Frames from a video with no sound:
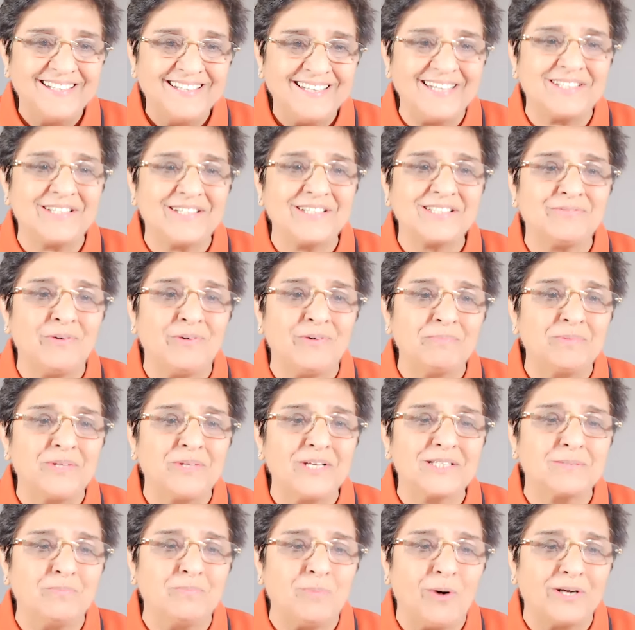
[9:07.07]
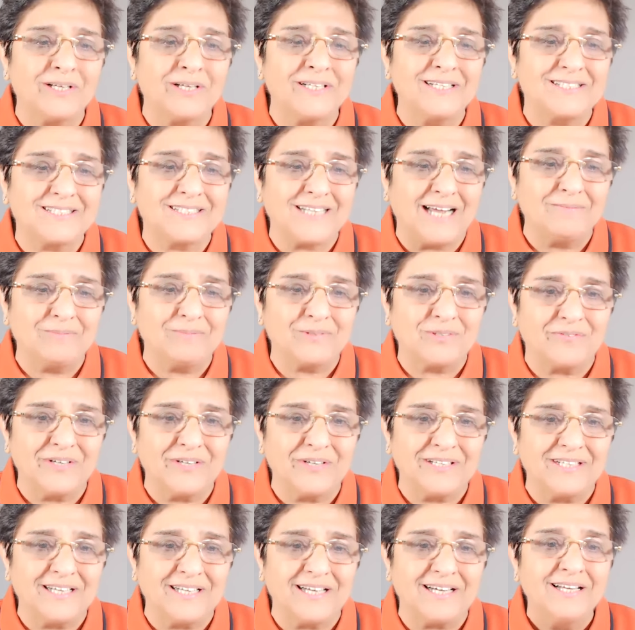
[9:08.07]
It is from this morning, Times of
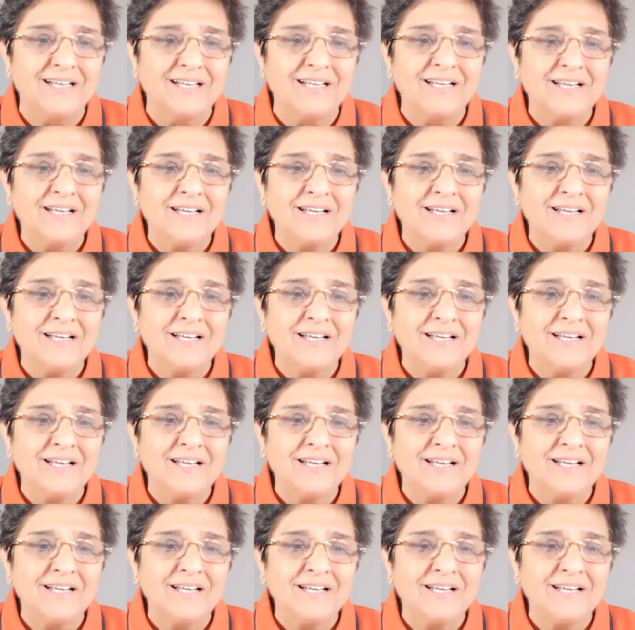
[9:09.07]
India.